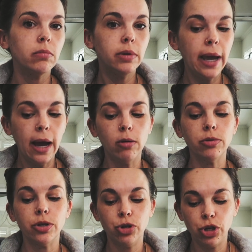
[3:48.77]

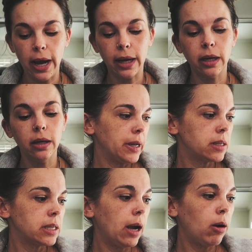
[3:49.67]
count, check,
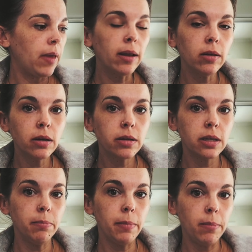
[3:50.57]
and see how that looks,
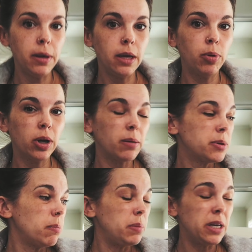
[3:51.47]
and then maybe put up
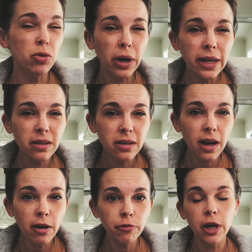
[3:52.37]
some B grade
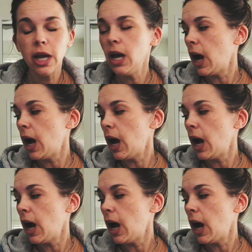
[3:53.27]
stuff.